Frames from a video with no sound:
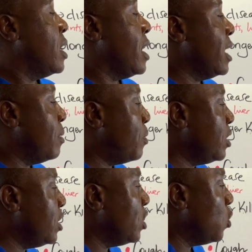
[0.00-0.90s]

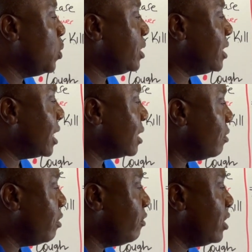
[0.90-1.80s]
Anybody who is just
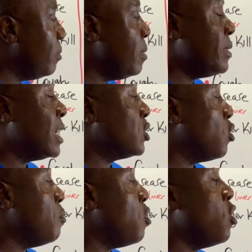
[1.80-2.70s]
15 millimeters or
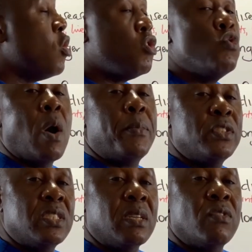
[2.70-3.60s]
more, you are
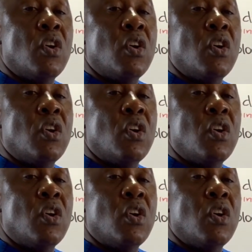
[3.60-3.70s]
positive.